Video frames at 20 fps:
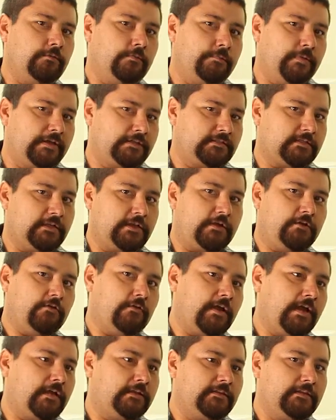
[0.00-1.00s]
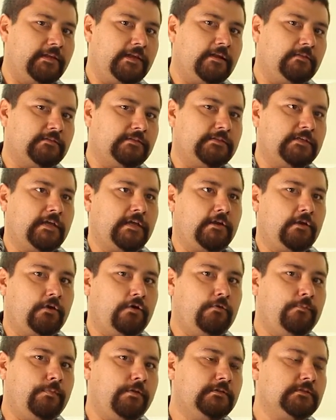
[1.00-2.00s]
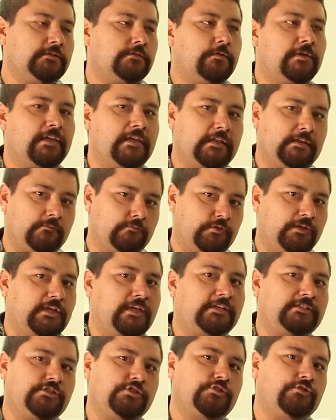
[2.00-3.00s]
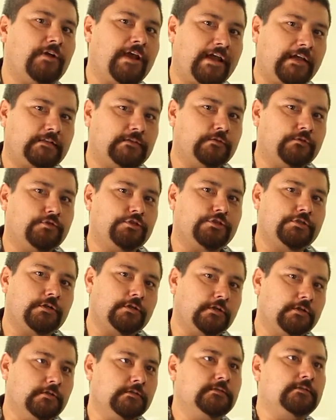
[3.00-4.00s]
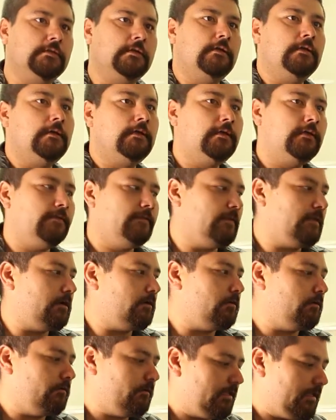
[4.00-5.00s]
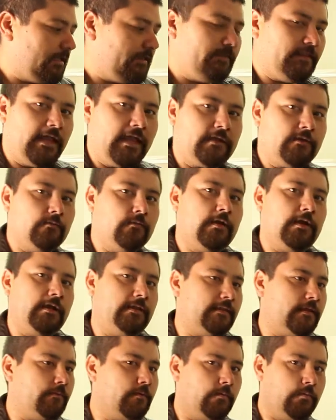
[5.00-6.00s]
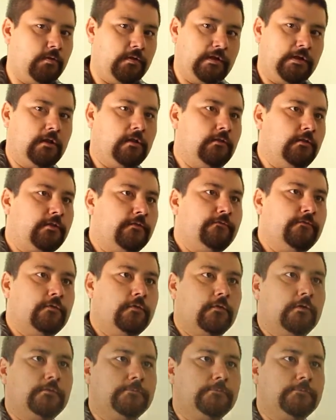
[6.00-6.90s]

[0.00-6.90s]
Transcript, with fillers: we basically crack the outside open so we can get, extract those sugars that are in that grain that we really are looking for.